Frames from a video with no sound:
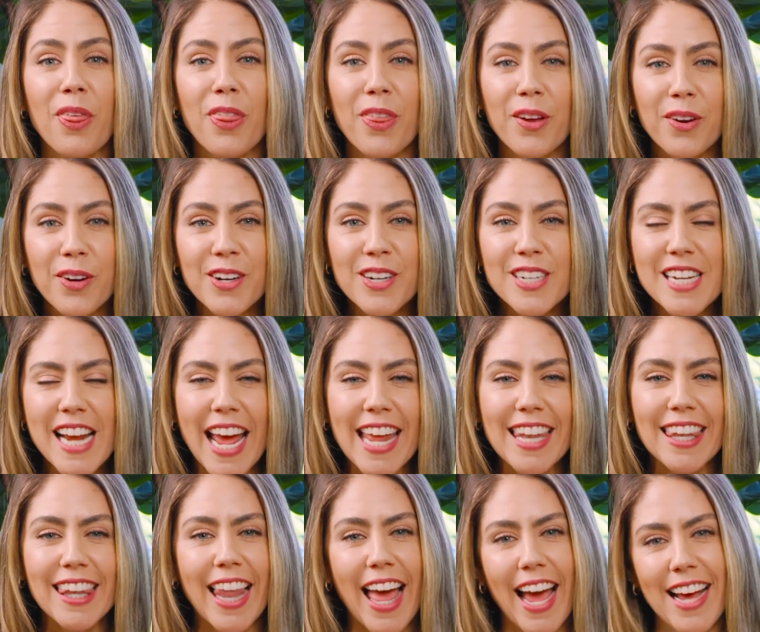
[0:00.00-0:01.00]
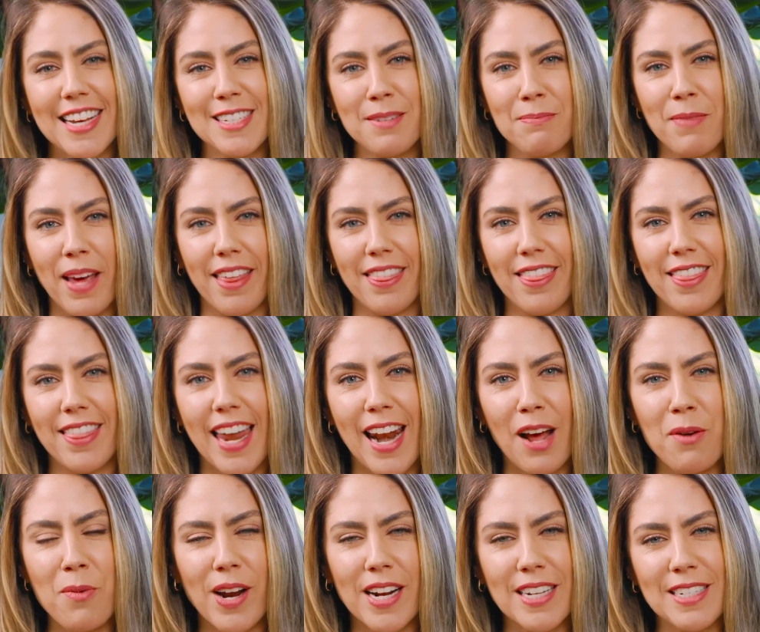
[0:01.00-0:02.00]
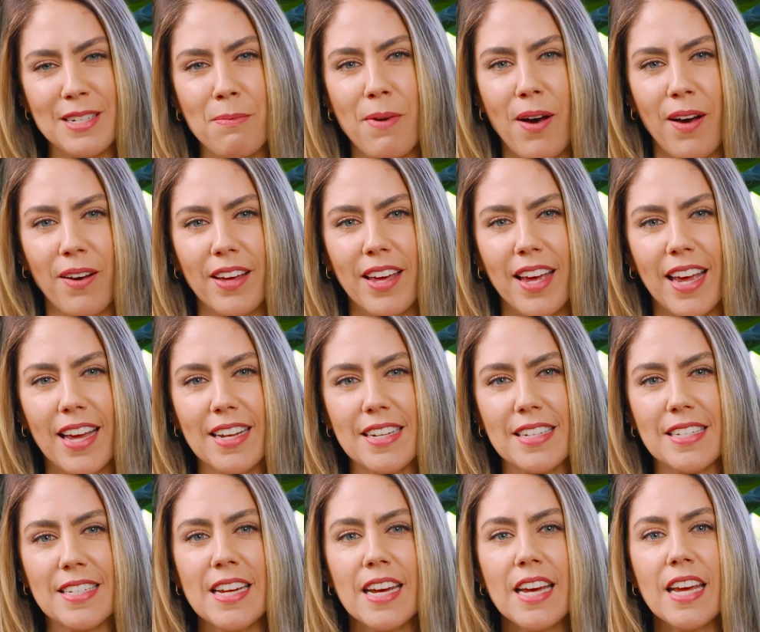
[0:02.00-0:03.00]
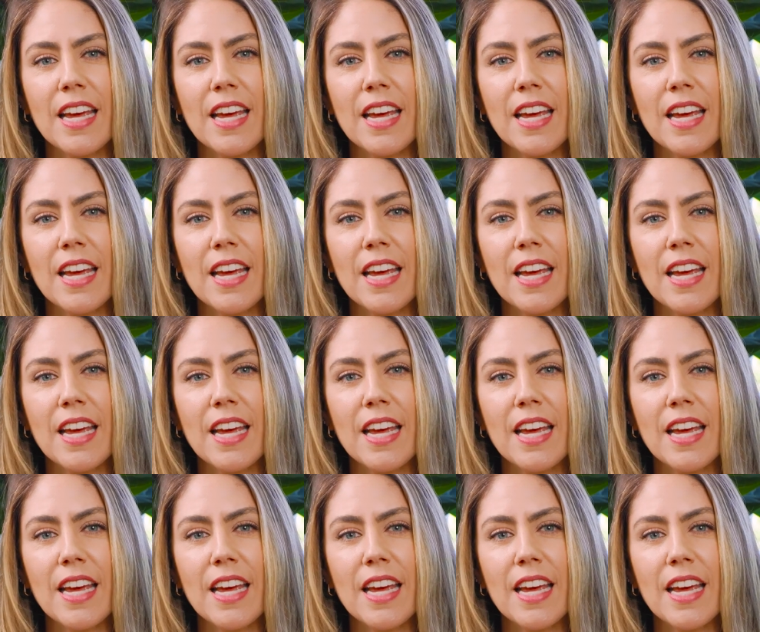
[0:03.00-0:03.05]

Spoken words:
third and last myth that I want to debunk is